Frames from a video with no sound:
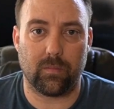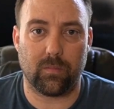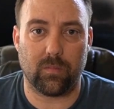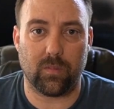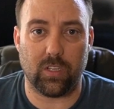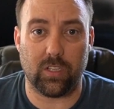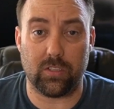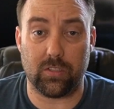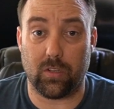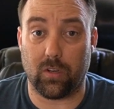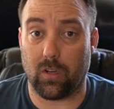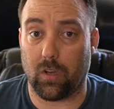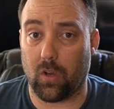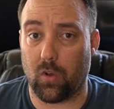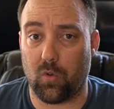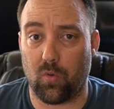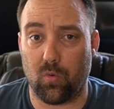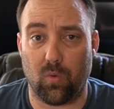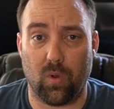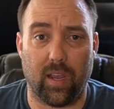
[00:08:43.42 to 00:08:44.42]
these are a
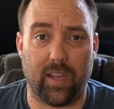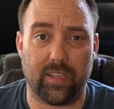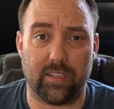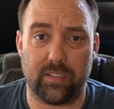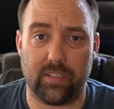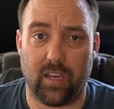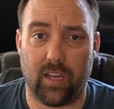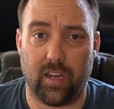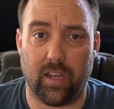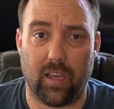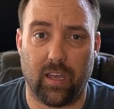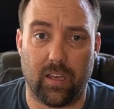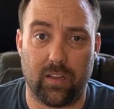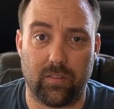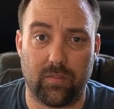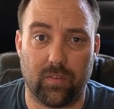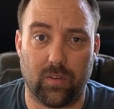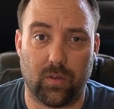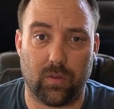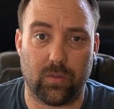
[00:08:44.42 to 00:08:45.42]
great set of
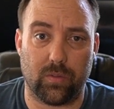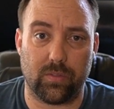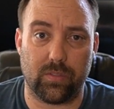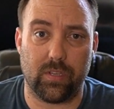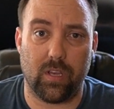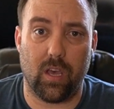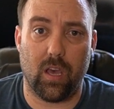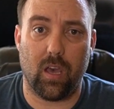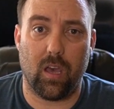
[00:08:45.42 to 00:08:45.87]
headphones.